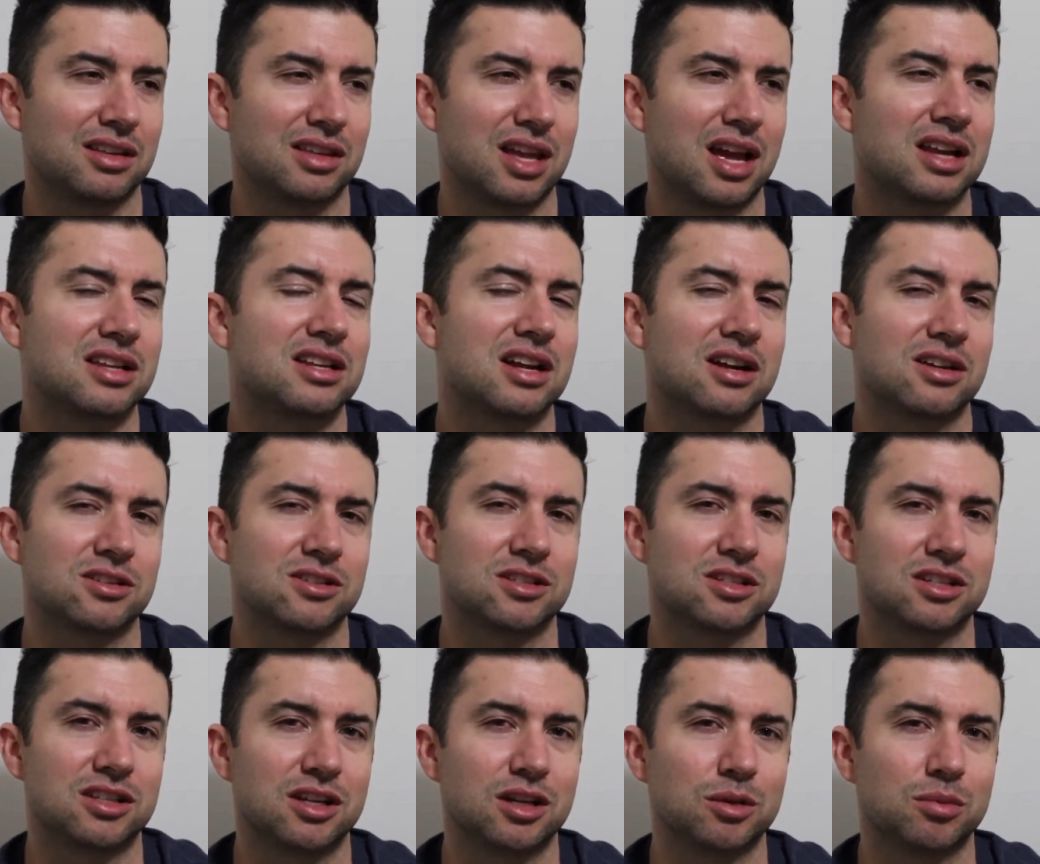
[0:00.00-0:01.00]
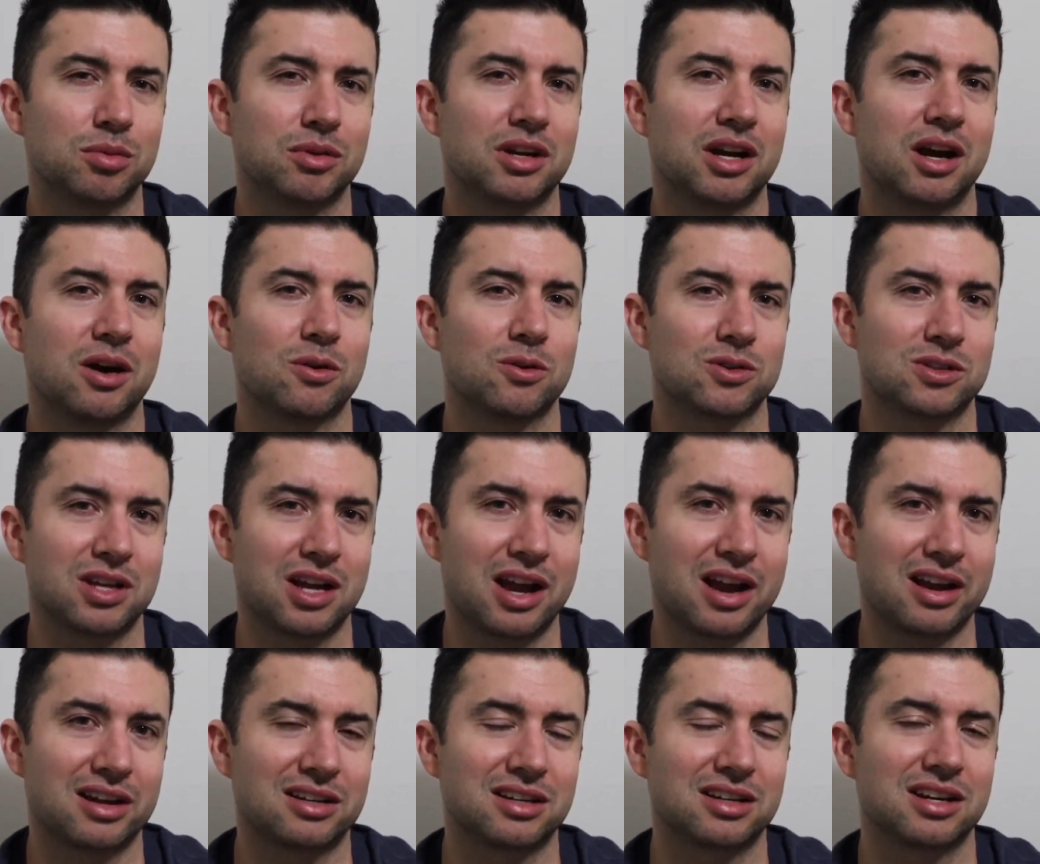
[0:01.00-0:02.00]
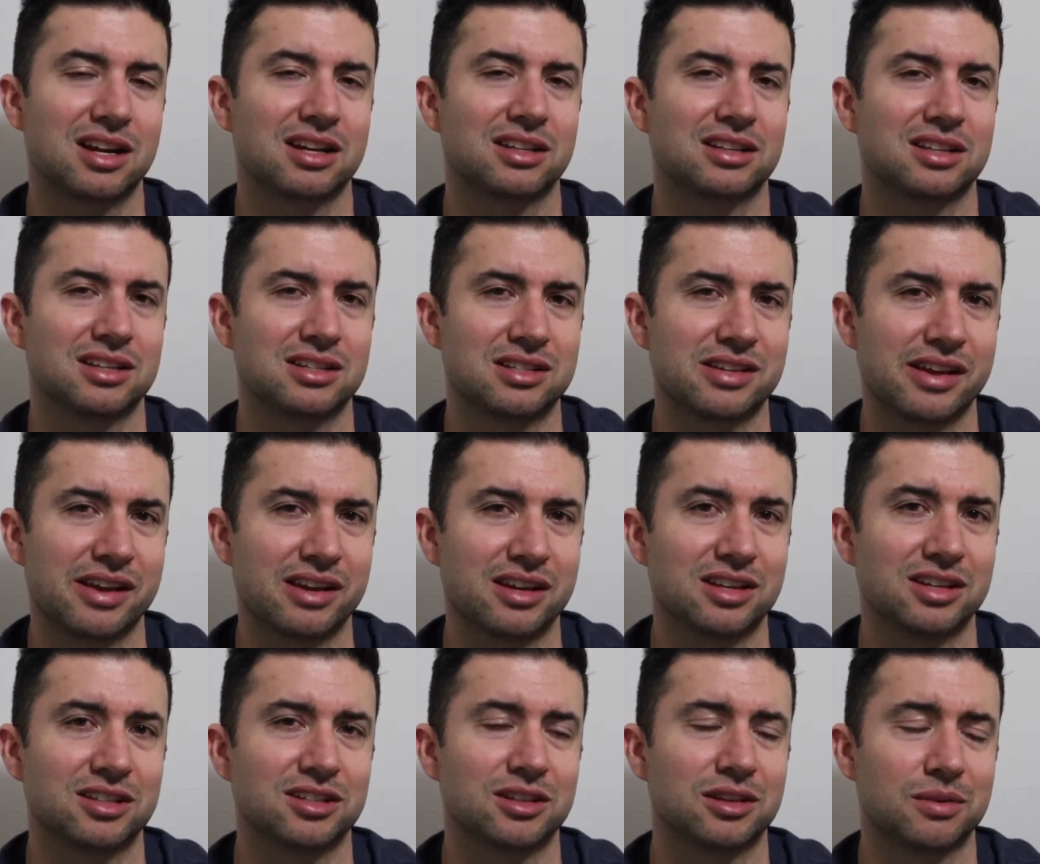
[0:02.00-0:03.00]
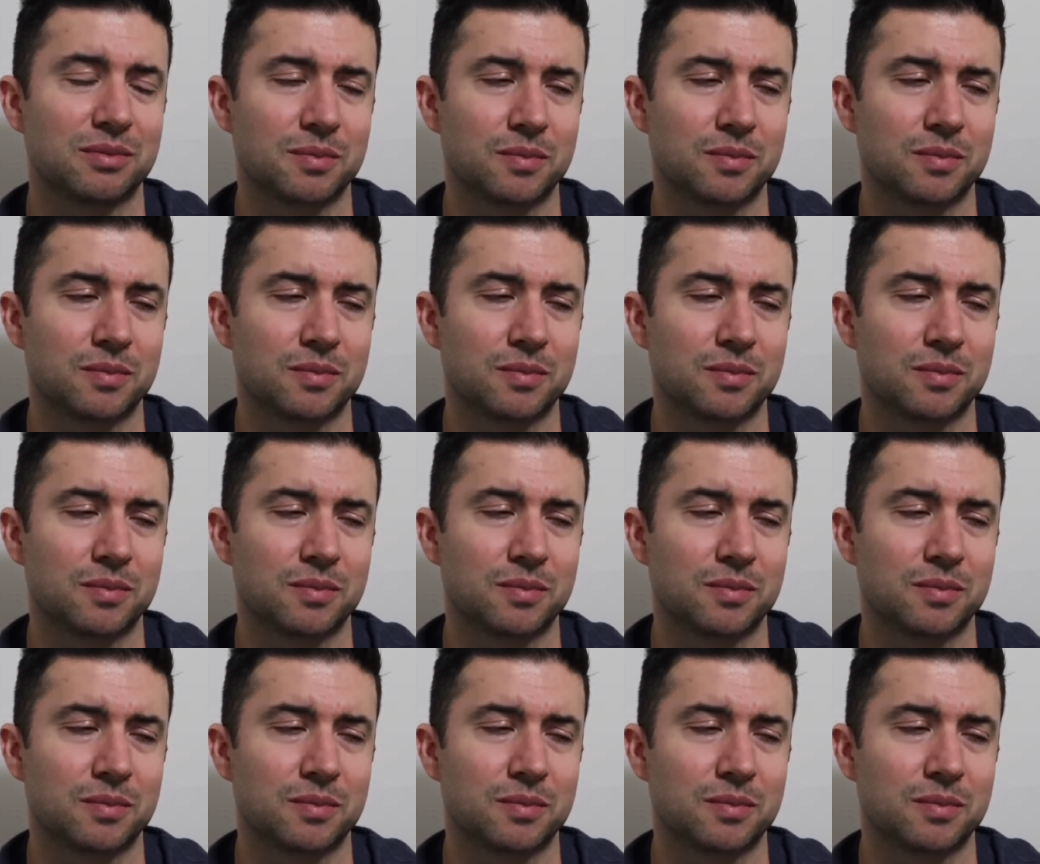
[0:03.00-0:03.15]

That's how stupid I was acting at this age.